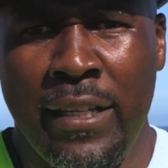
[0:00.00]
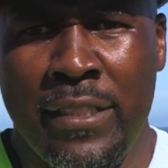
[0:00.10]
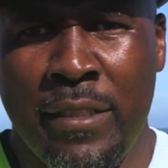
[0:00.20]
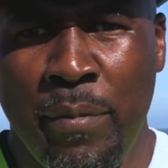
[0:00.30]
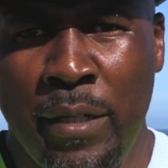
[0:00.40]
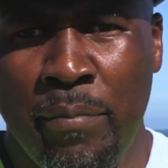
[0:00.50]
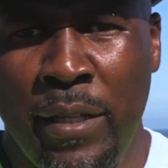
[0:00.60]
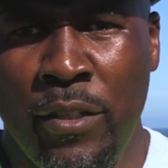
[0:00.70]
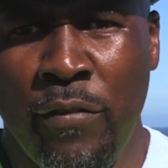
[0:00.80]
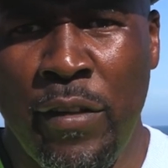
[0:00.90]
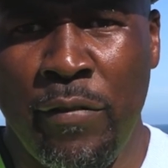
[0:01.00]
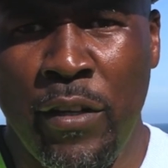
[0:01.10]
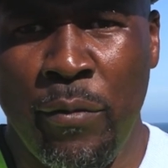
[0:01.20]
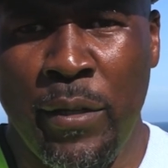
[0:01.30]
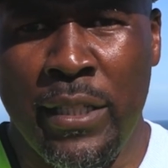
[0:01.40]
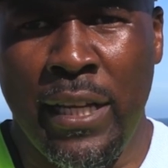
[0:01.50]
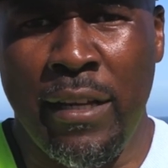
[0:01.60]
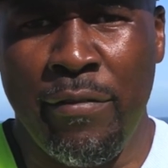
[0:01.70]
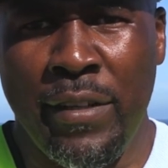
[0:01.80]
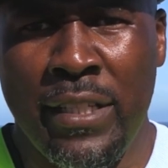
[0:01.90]
is Department of Environmental
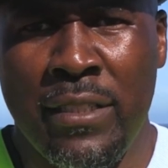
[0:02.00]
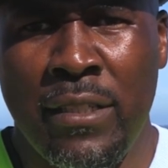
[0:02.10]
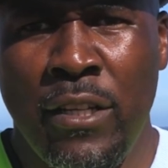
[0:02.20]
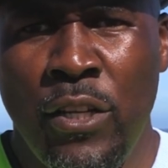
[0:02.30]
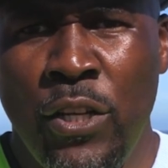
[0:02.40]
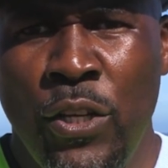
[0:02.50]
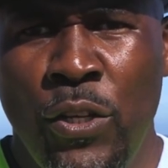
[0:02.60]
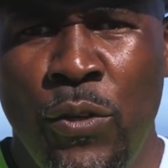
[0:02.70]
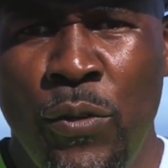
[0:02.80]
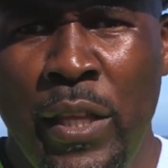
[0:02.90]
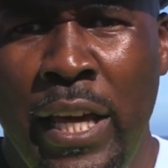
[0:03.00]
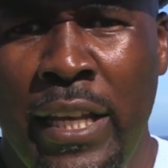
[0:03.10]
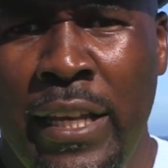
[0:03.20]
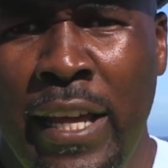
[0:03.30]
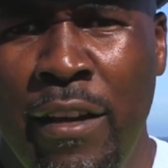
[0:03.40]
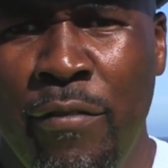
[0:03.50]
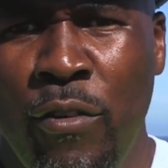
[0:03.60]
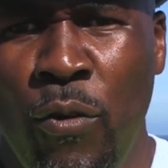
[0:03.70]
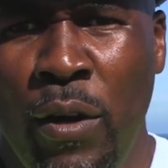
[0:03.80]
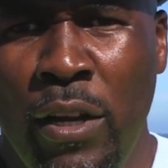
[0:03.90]
Affairs. You then have
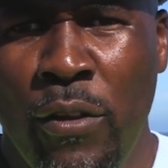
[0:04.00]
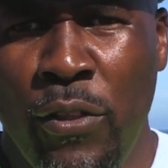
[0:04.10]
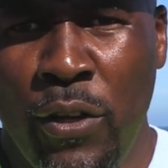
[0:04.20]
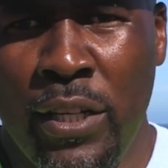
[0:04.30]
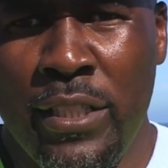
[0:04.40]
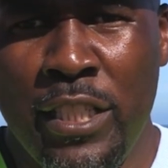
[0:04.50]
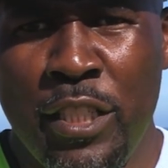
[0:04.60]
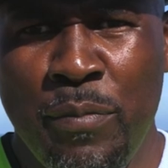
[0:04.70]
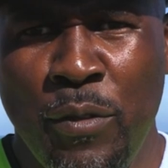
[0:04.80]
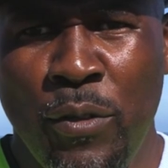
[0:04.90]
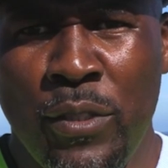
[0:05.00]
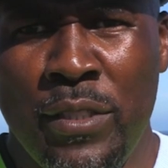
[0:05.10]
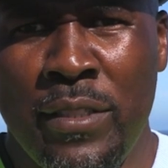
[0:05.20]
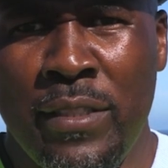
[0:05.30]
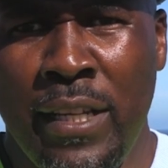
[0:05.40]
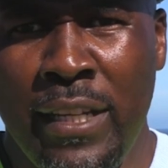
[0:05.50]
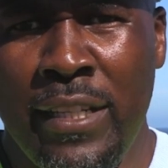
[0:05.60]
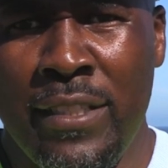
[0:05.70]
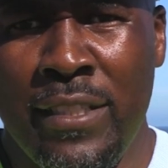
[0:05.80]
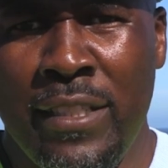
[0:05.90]
local authorities, because that
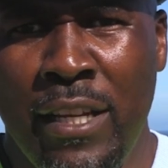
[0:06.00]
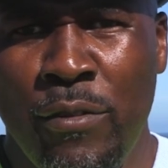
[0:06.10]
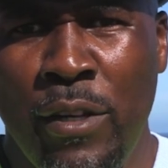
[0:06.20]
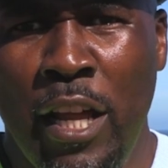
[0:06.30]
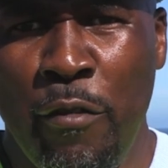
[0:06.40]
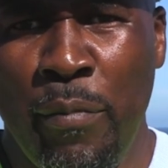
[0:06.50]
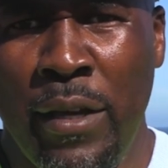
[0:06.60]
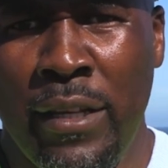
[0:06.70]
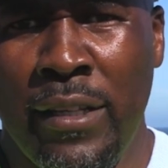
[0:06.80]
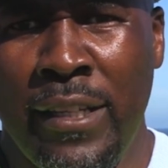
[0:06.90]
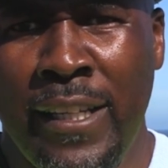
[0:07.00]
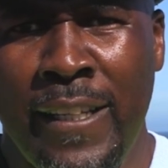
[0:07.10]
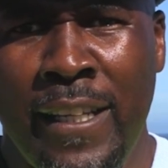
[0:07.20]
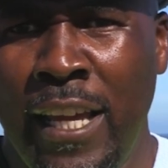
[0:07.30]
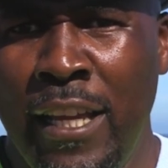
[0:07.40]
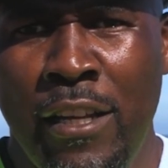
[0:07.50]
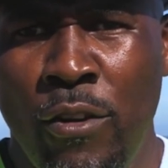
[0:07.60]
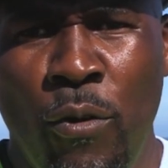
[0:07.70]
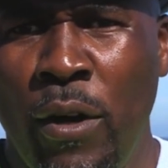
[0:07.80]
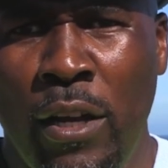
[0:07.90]
incident will happen in a
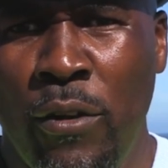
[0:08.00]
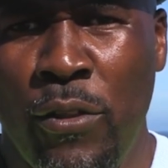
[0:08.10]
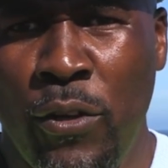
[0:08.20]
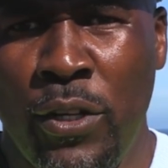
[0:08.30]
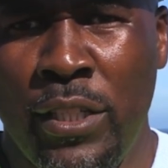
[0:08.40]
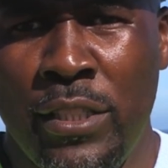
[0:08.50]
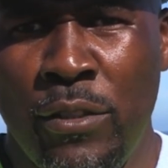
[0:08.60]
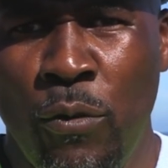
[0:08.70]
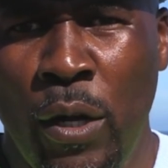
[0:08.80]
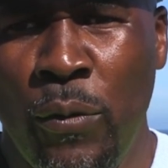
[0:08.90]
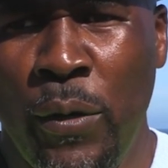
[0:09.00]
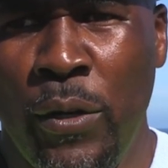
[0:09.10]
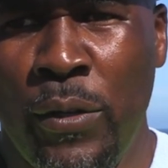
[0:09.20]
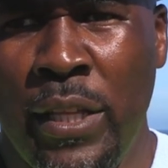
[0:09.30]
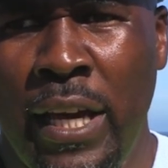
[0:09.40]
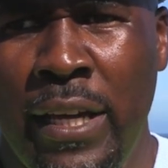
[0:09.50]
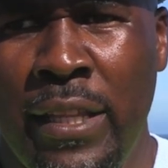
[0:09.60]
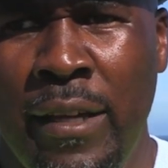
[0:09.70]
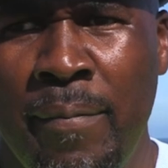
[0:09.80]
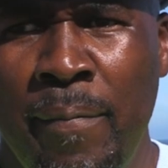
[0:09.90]
local authority one way or the
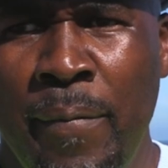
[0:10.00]
other.